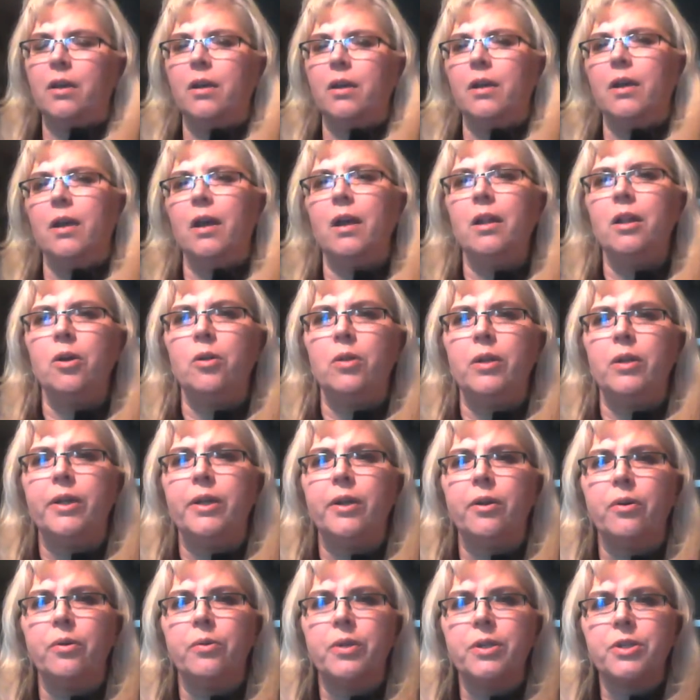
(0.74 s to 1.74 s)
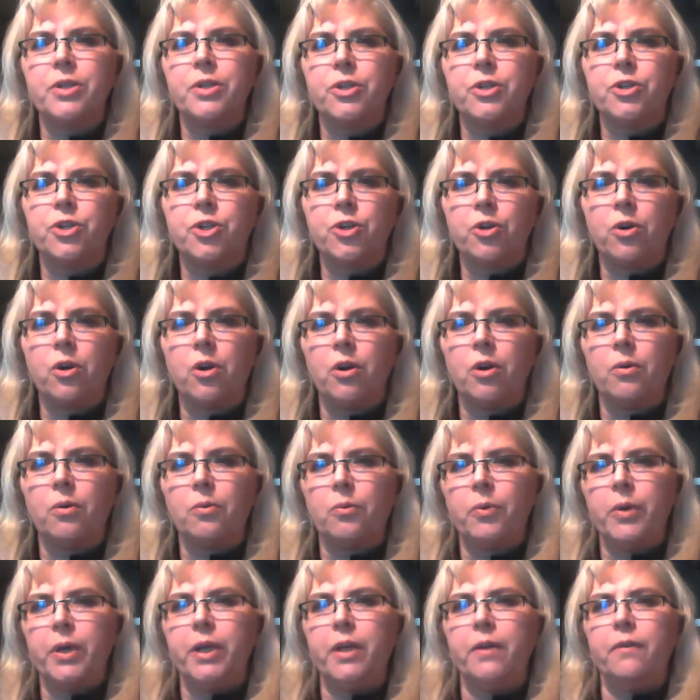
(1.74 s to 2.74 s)
Hello Leo, this is your
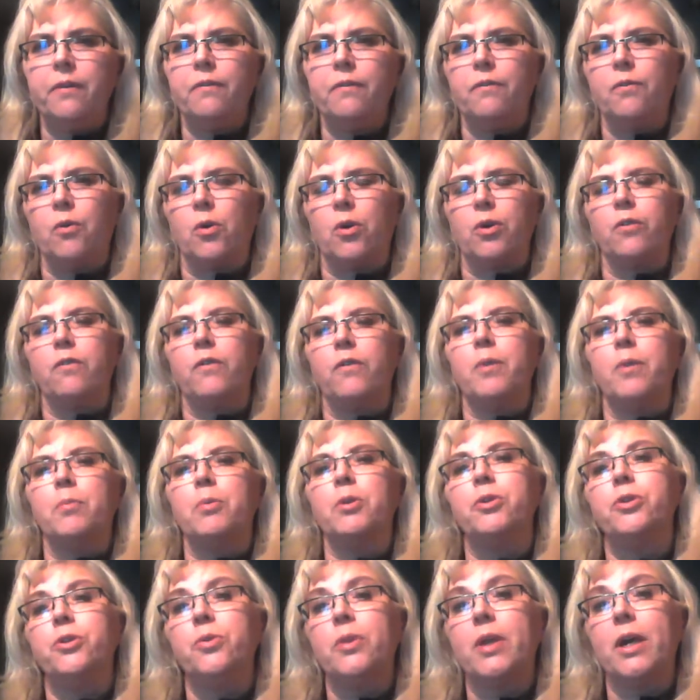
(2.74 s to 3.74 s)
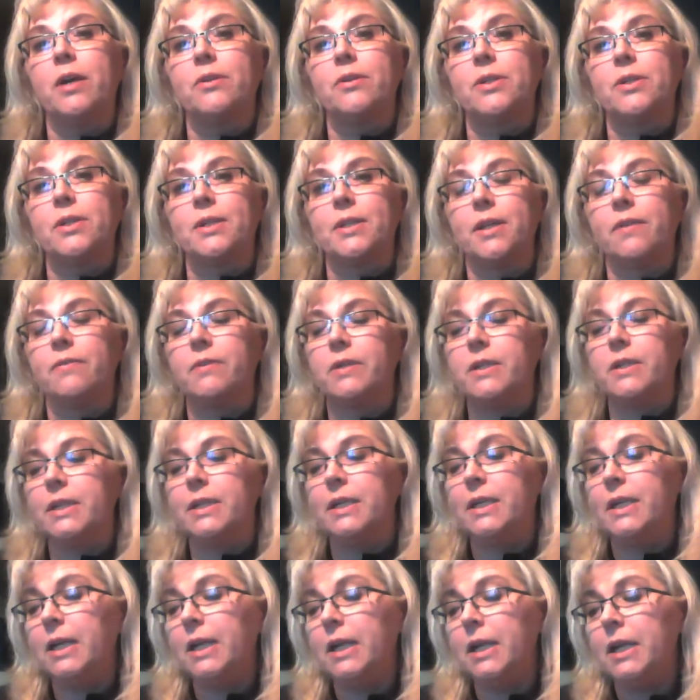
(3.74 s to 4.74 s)
reading for November
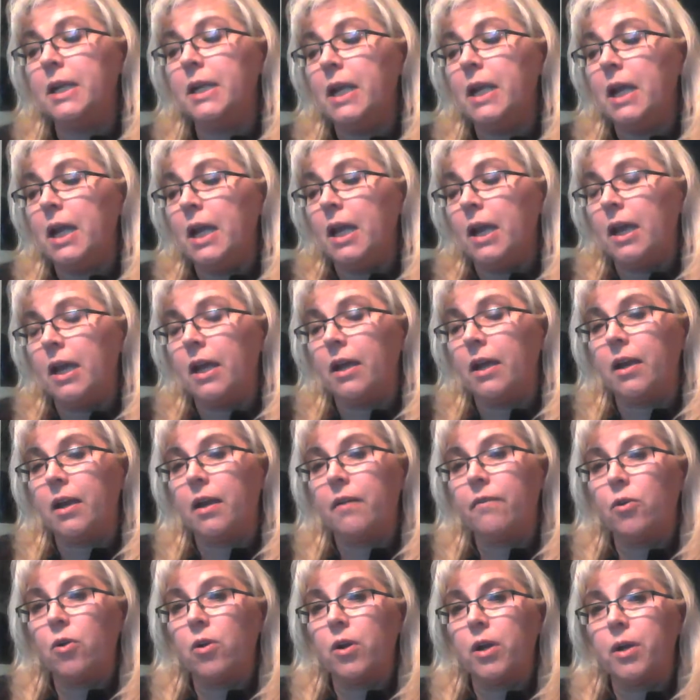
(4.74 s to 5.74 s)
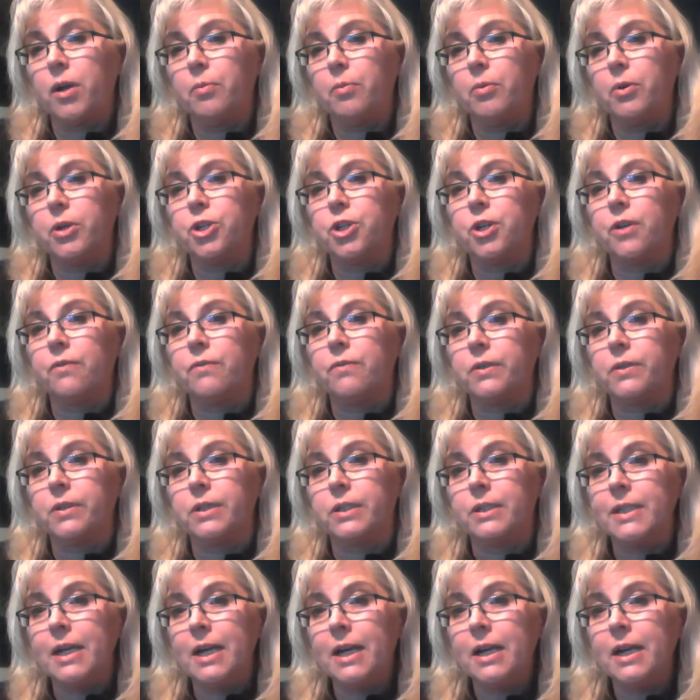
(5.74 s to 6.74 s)
2017, and I've already pre-shuffled the
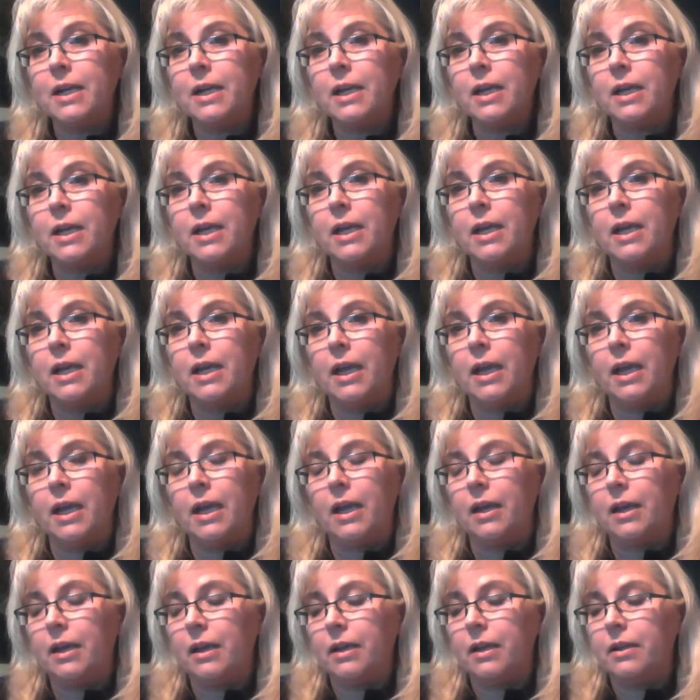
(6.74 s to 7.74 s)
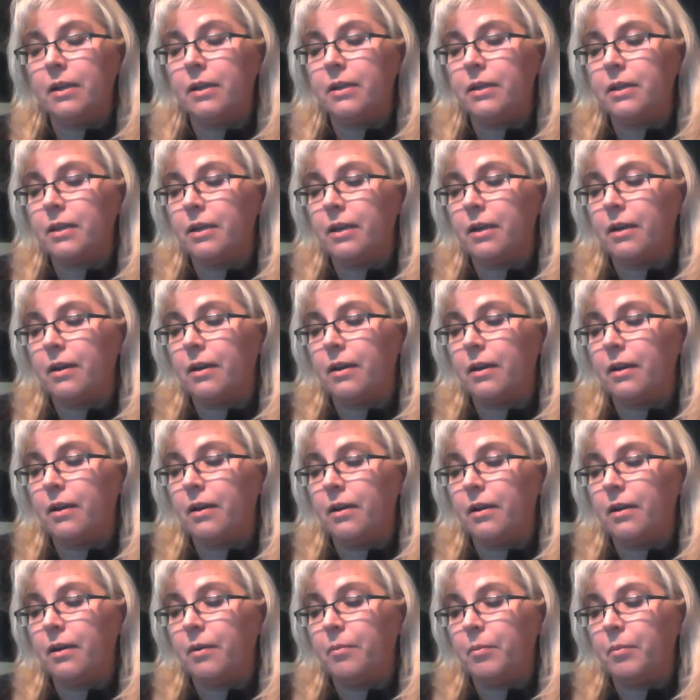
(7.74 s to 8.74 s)
deck and
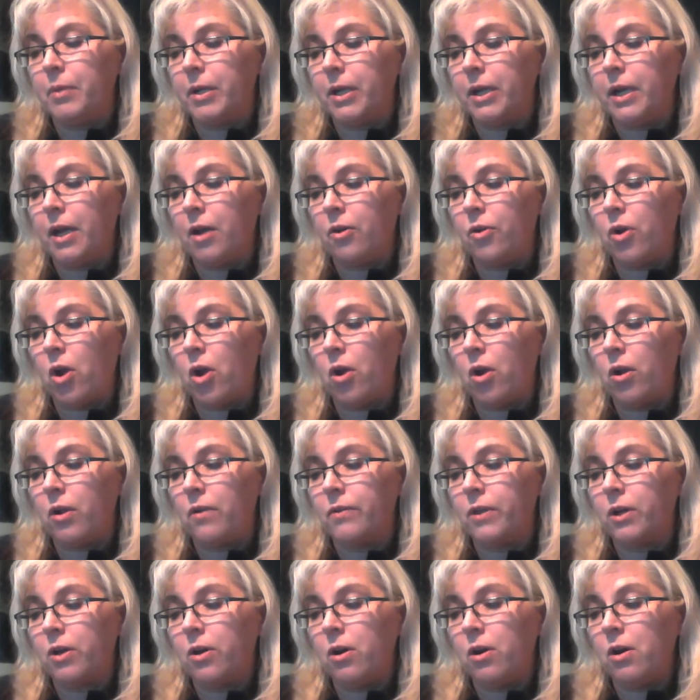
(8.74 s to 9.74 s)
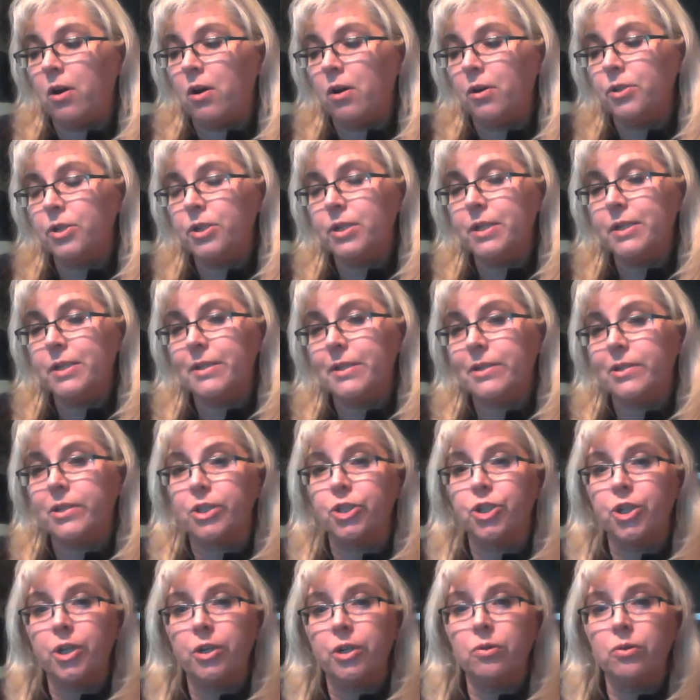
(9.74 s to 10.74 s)
laid out all of the cards. This is a
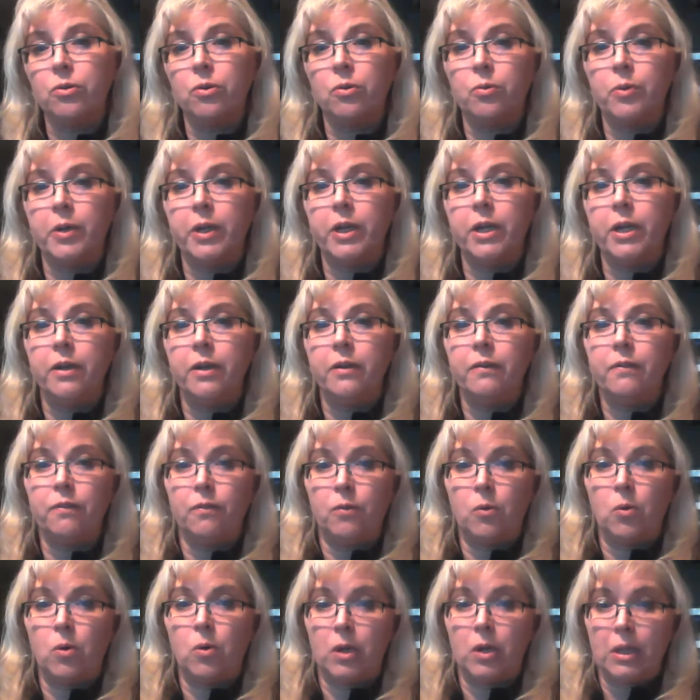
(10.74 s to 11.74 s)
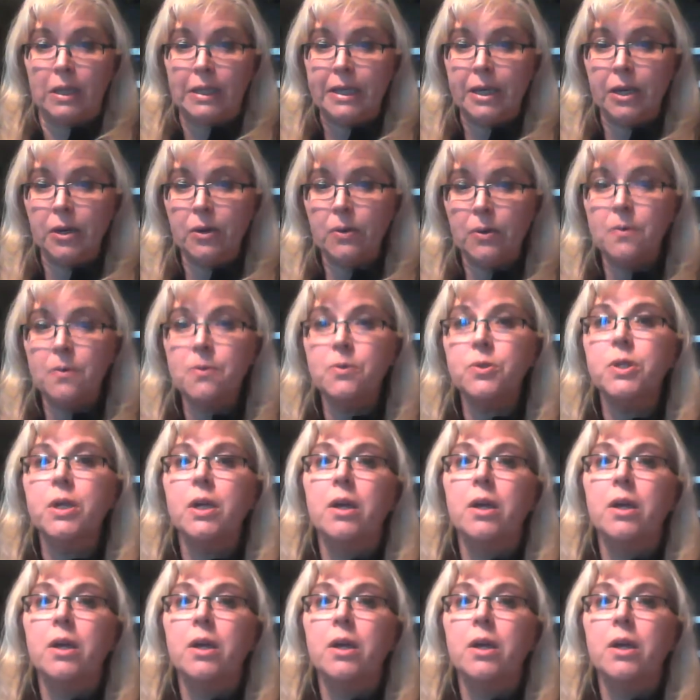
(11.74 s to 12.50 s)
general reading for Leos.